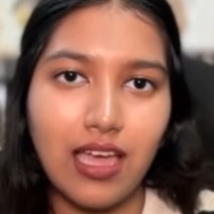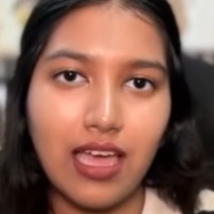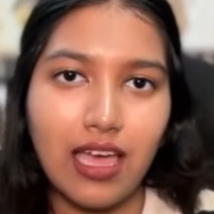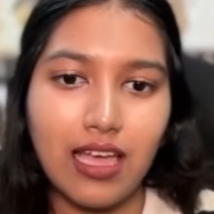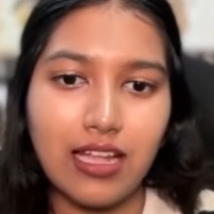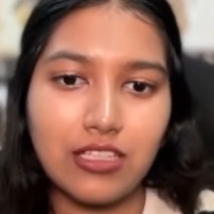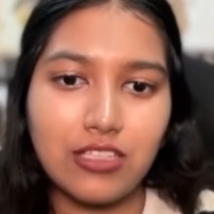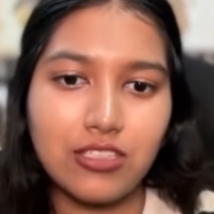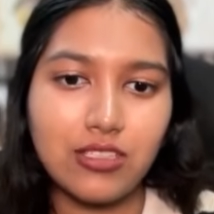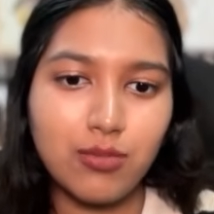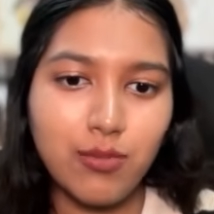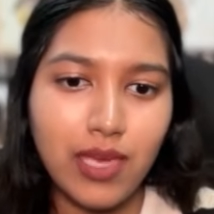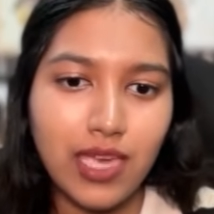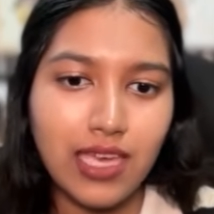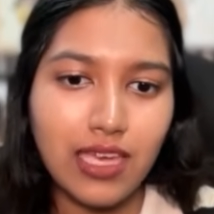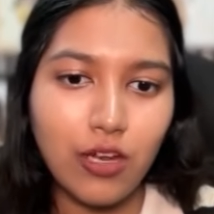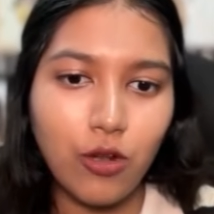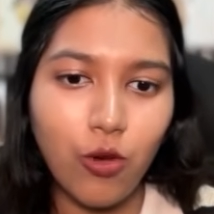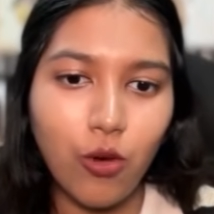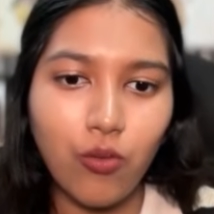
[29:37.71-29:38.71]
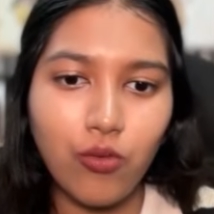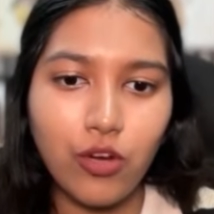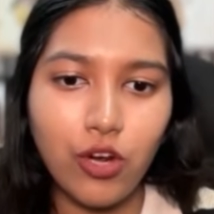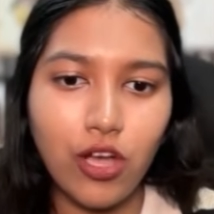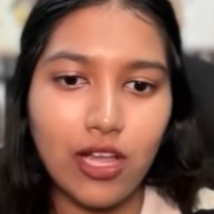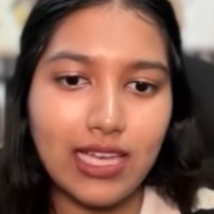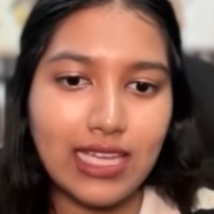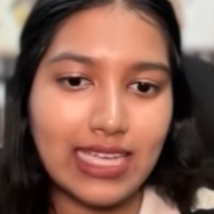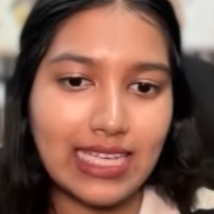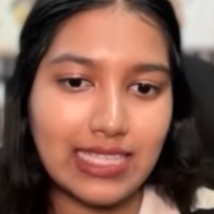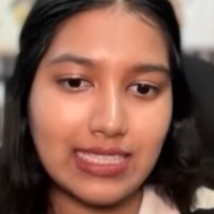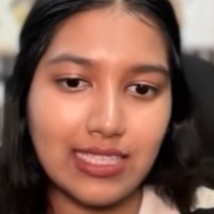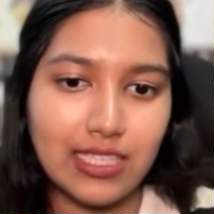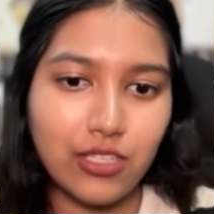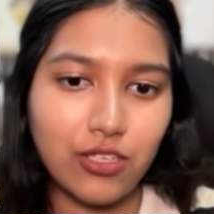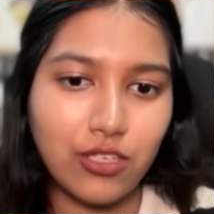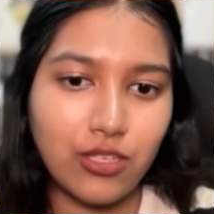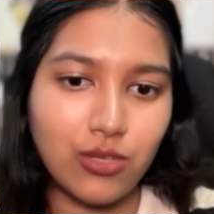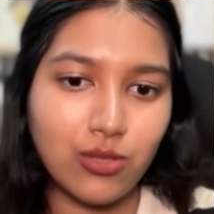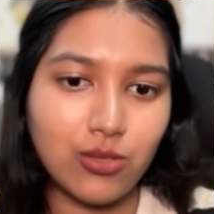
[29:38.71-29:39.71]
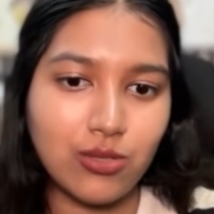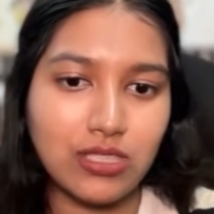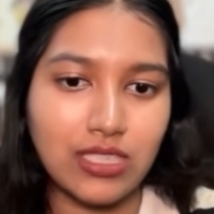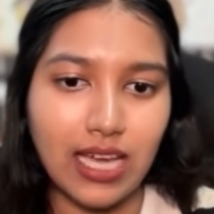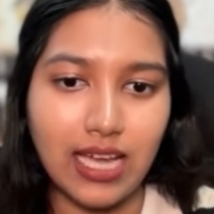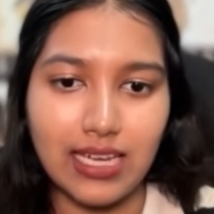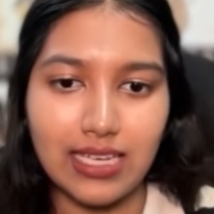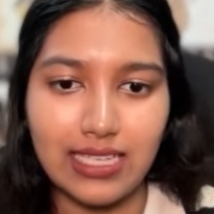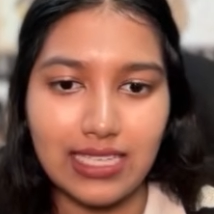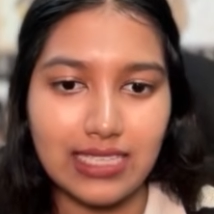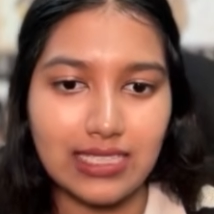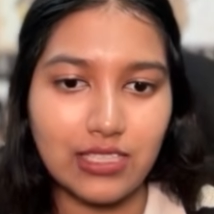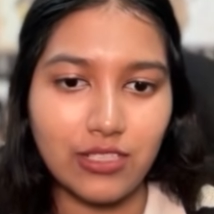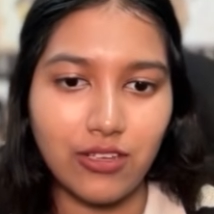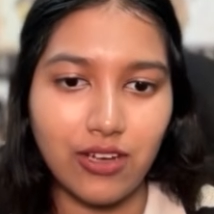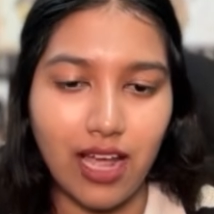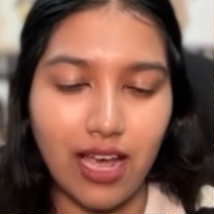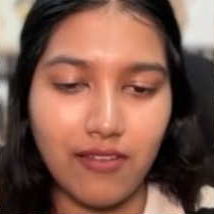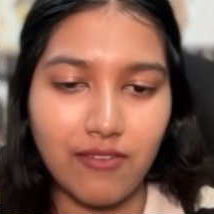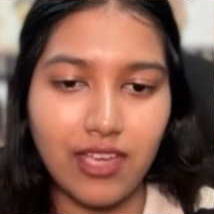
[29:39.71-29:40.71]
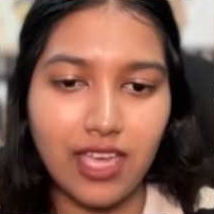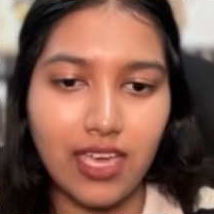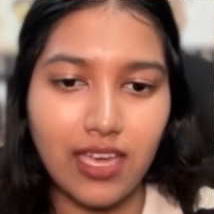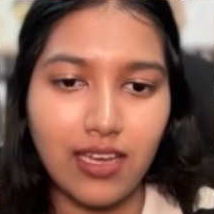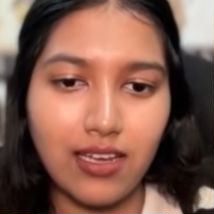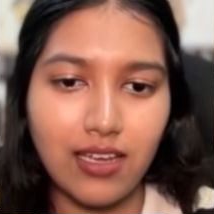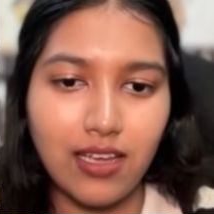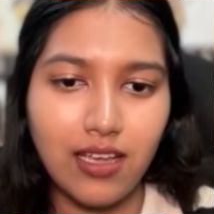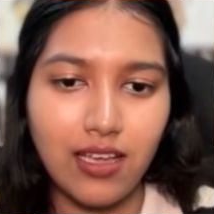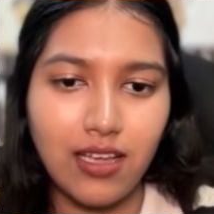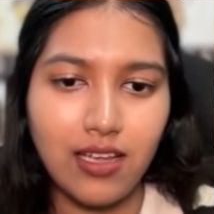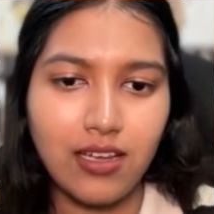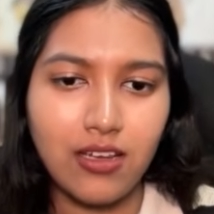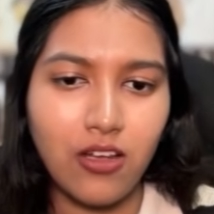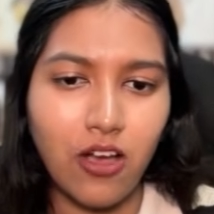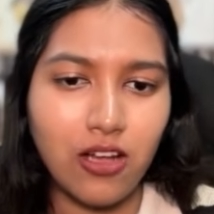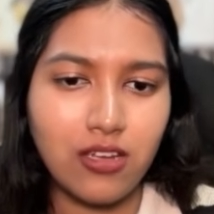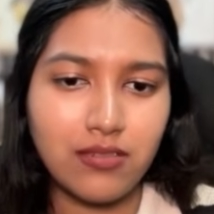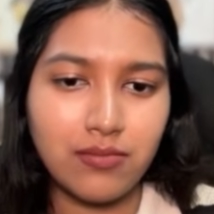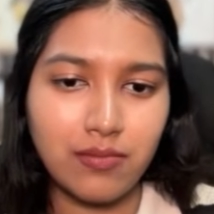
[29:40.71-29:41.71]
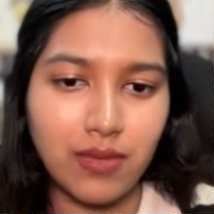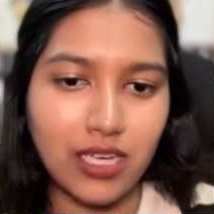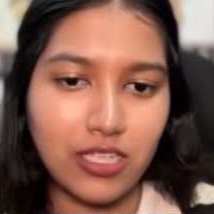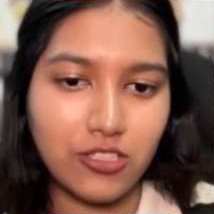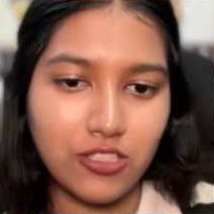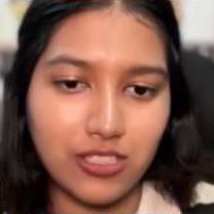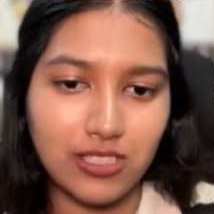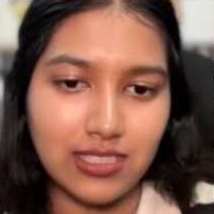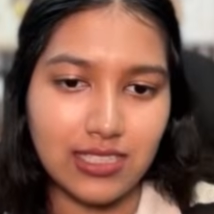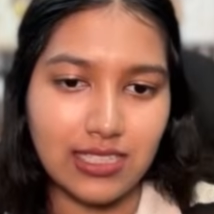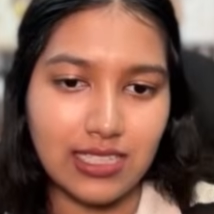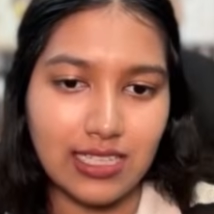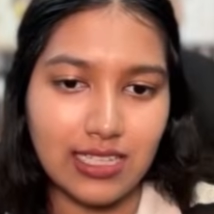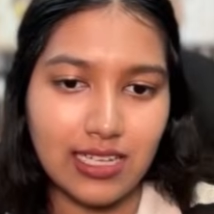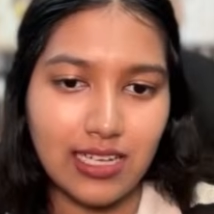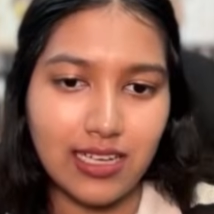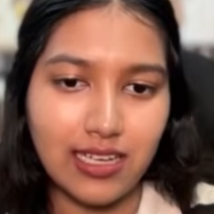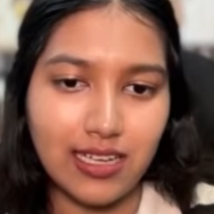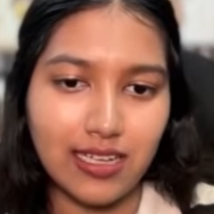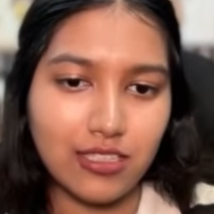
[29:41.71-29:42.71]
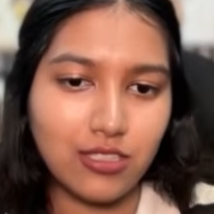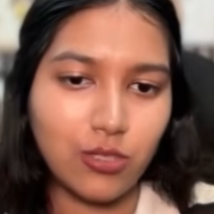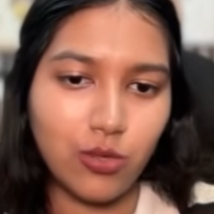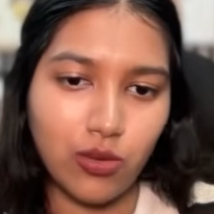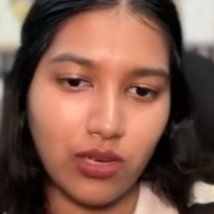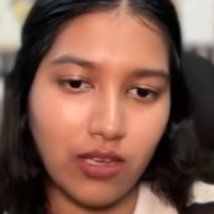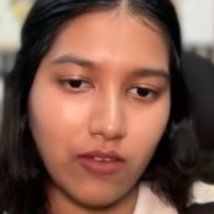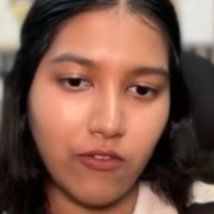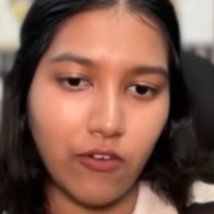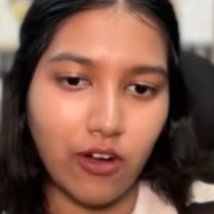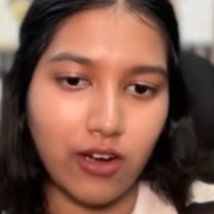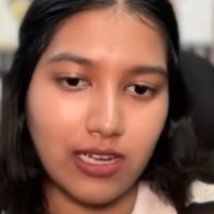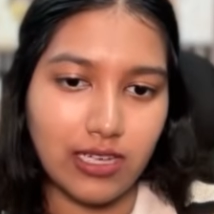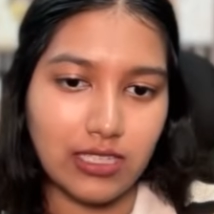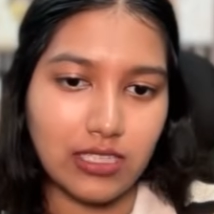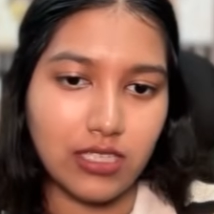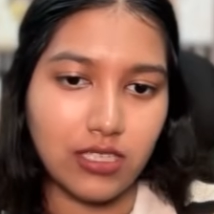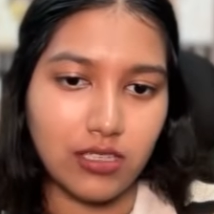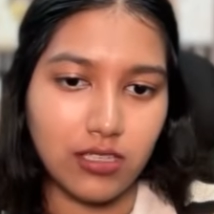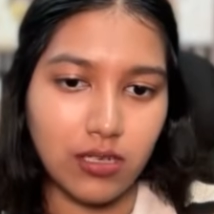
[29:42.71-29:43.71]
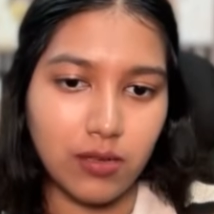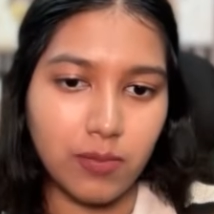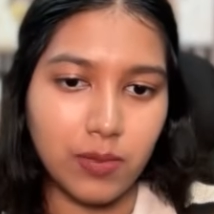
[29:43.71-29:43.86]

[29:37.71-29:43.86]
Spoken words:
and just make it overall easy to use and easy to navigate. Not much is needed. It's only for internal